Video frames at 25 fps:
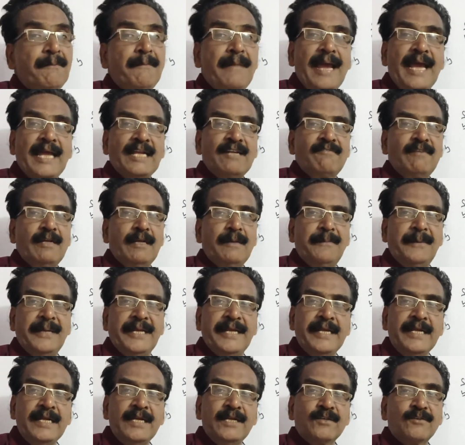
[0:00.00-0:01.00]
man will
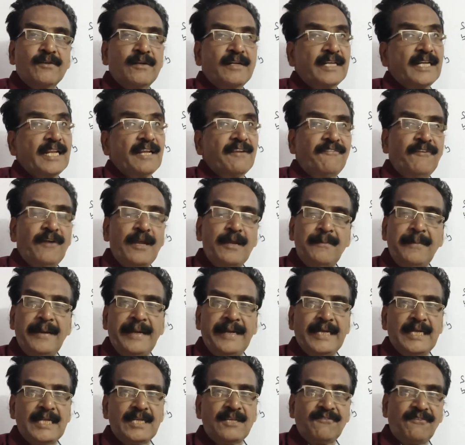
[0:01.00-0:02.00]
be 25
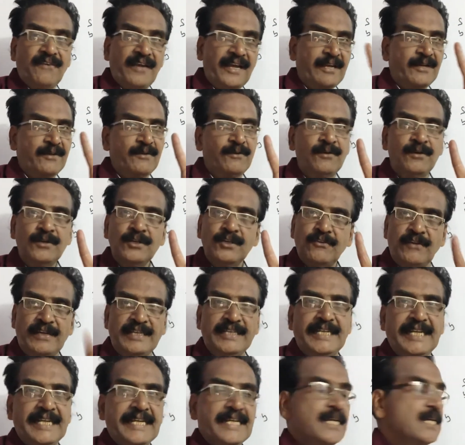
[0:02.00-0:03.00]
minus 5,
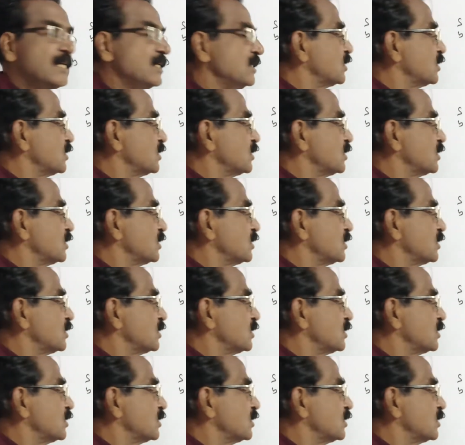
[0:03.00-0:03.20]
20.